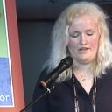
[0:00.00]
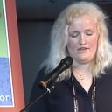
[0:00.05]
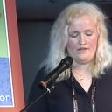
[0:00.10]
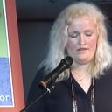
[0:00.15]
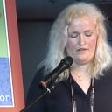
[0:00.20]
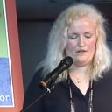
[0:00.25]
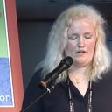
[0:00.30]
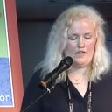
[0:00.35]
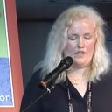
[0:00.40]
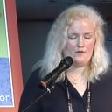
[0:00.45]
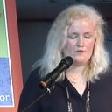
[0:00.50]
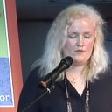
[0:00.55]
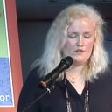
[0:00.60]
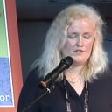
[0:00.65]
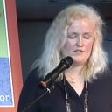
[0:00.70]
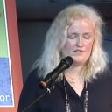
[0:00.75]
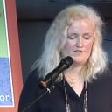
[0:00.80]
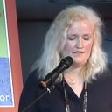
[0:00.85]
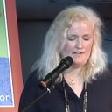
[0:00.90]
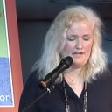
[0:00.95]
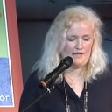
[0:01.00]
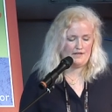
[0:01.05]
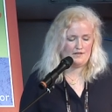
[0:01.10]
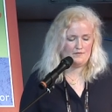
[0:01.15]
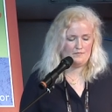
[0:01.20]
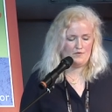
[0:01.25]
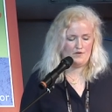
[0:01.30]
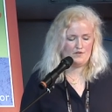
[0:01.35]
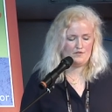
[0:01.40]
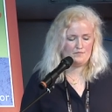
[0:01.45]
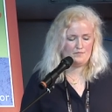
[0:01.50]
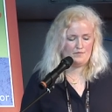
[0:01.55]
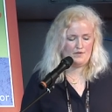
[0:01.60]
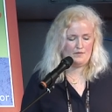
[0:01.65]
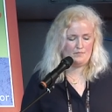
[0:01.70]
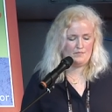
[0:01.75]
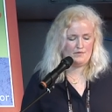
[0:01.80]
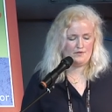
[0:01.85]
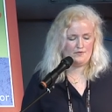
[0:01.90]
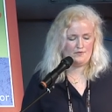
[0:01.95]
The language that most
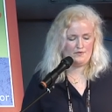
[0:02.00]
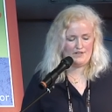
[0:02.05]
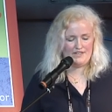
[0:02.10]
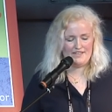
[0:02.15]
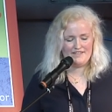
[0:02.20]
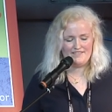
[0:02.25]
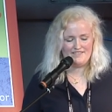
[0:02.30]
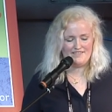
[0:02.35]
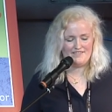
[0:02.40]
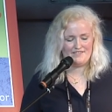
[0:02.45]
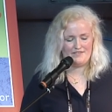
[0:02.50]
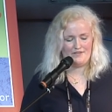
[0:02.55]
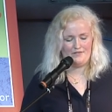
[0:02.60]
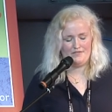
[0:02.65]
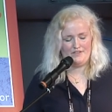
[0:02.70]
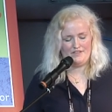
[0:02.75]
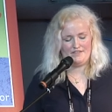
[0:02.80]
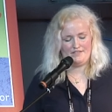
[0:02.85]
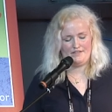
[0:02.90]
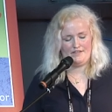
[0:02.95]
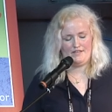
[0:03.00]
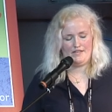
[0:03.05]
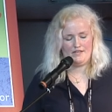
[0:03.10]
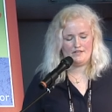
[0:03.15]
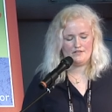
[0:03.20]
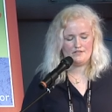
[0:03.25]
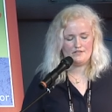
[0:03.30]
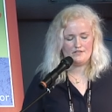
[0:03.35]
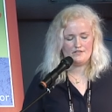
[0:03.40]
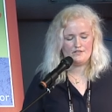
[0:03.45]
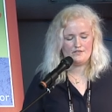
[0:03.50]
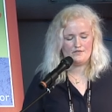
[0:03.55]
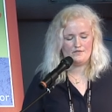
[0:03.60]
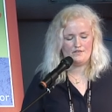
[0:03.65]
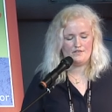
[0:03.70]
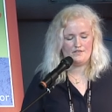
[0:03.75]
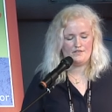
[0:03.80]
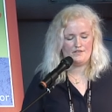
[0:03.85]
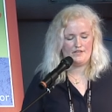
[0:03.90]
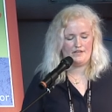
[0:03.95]
people read is obviously English
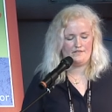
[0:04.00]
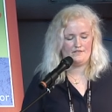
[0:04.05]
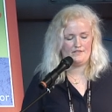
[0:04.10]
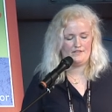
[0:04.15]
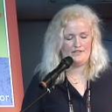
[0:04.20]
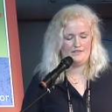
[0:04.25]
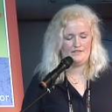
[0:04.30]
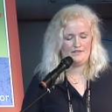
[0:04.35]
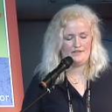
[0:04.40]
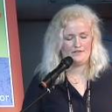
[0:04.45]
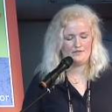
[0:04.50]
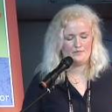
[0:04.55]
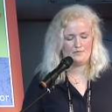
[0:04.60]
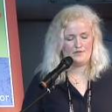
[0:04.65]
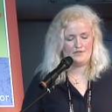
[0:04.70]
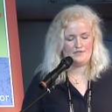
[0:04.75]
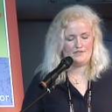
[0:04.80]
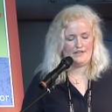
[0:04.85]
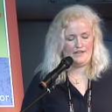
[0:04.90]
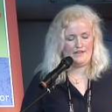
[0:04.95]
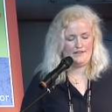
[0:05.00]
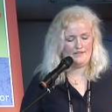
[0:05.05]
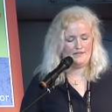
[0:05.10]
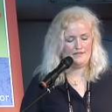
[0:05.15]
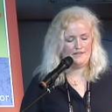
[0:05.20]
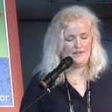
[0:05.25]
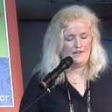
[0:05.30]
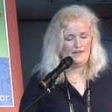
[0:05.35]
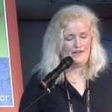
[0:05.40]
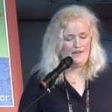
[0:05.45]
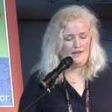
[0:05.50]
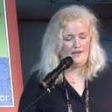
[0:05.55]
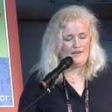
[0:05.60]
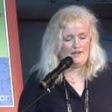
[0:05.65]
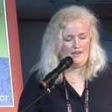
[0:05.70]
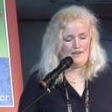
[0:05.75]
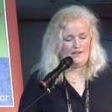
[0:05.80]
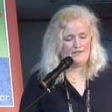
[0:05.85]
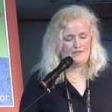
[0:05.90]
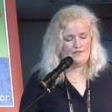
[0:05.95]
with 76%,
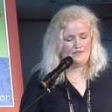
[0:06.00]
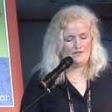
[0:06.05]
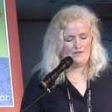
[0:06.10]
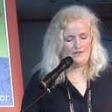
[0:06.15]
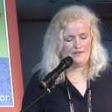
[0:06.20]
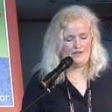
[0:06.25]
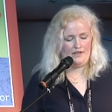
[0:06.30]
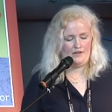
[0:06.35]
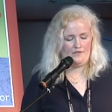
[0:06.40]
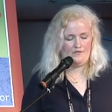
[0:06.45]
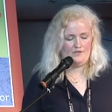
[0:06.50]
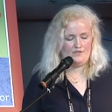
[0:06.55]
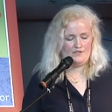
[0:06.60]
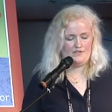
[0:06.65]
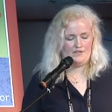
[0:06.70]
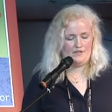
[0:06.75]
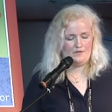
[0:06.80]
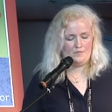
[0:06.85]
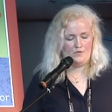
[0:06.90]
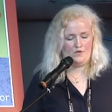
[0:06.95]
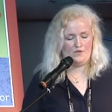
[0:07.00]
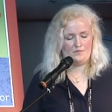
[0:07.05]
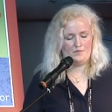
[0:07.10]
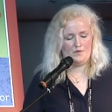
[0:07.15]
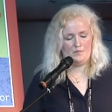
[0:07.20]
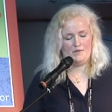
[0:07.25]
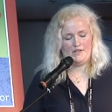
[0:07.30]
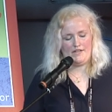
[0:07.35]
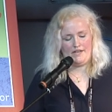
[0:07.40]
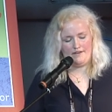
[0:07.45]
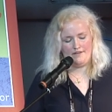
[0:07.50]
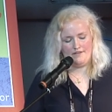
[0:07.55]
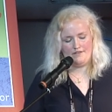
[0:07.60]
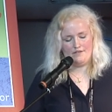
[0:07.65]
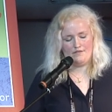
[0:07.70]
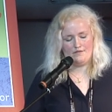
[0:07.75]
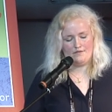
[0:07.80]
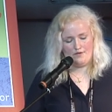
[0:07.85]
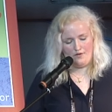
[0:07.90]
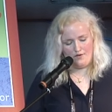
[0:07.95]
and the language that most people
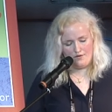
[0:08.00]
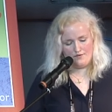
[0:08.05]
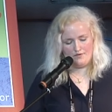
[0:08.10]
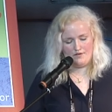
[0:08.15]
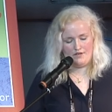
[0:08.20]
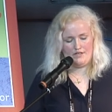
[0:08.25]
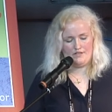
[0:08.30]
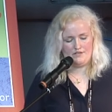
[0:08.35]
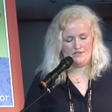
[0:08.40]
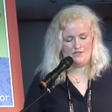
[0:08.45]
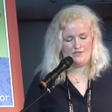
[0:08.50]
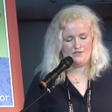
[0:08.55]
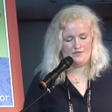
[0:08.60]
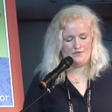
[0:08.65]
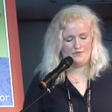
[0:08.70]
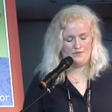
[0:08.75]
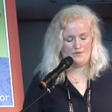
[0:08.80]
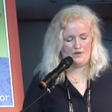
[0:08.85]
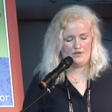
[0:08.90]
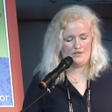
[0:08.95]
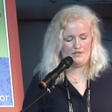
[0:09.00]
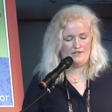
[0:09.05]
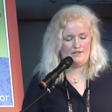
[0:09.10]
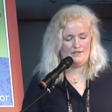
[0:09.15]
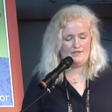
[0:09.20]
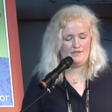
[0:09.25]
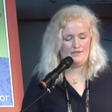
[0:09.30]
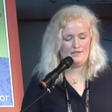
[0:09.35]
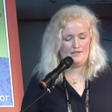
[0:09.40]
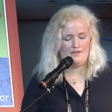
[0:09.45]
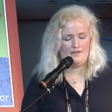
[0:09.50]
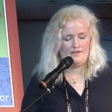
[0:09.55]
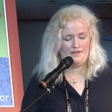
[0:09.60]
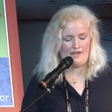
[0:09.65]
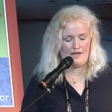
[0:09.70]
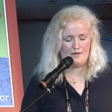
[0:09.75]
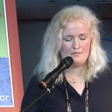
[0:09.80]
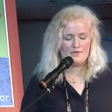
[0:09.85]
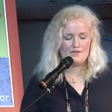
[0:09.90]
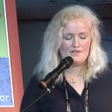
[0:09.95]
edit is also English with
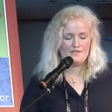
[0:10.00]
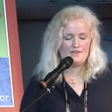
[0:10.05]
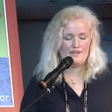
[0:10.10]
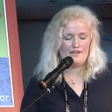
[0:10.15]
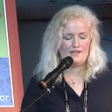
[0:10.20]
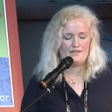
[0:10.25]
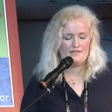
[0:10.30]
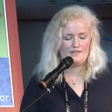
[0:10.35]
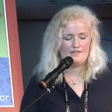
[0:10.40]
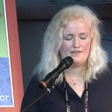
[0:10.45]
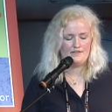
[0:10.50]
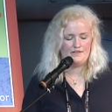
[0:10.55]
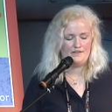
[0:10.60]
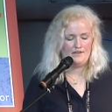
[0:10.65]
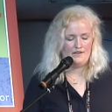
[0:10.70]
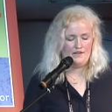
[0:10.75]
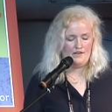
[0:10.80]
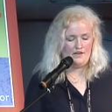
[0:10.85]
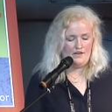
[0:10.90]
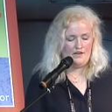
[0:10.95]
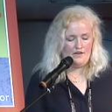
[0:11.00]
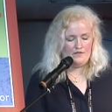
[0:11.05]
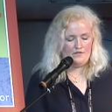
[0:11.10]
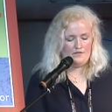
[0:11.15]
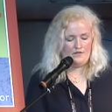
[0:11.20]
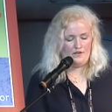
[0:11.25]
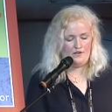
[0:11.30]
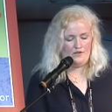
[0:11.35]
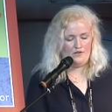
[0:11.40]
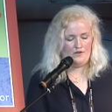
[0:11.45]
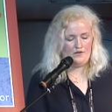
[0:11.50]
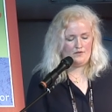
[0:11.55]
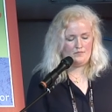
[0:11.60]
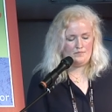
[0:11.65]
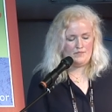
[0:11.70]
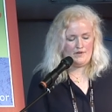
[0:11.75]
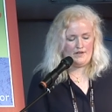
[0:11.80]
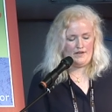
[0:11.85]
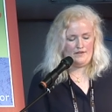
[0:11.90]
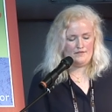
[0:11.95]
49%, followed
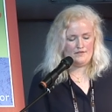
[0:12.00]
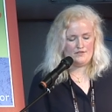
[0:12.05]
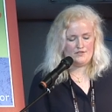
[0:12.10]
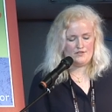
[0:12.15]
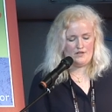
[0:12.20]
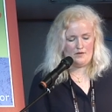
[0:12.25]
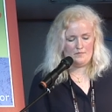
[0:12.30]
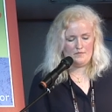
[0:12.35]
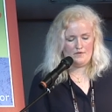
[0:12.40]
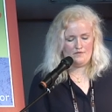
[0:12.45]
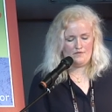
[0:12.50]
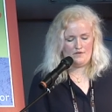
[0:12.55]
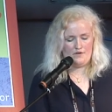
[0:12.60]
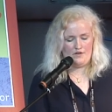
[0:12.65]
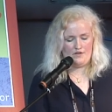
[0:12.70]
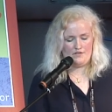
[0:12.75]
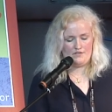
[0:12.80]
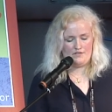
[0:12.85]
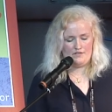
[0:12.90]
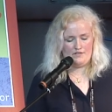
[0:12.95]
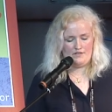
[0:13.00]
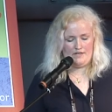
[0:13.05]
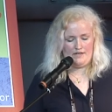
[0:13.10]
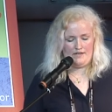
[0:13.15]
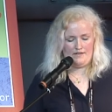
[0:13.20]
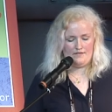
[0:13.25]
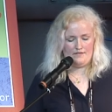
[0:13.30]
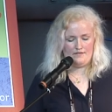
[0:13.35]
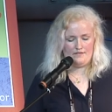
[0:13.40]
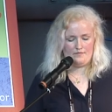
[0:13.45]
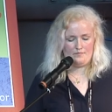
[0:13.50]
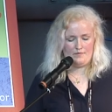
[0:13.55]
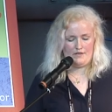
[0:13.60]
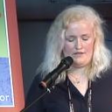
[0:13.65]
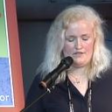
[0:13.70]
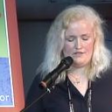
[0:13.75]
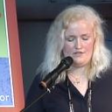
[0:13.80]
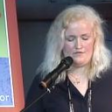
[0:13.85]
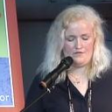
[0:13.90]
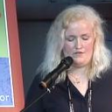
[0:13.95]
by the German version and the
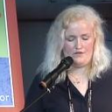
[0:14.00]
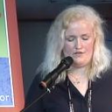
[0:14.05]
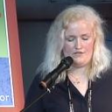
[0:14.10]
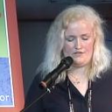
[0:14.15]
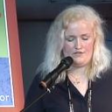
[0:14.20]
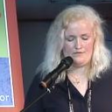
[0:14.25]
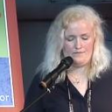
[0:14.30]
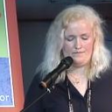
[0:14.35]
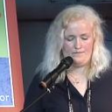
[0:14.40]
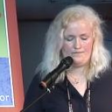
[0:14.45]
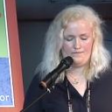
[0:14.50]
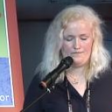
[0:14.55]
Spanish version.